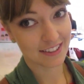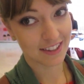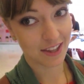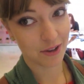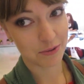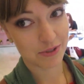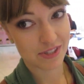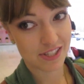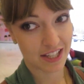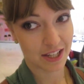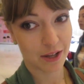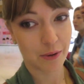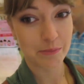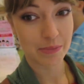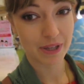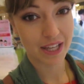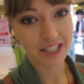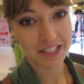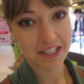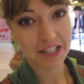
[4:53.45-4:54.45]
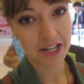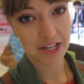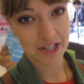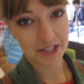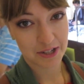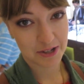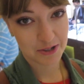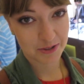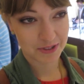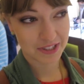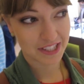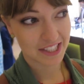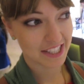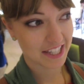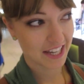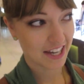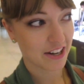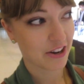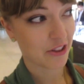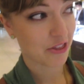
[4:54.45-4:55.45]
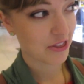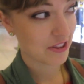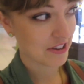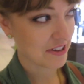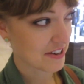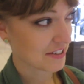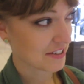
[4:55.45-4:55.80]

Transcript: That was like a Bangkok only kind of thing.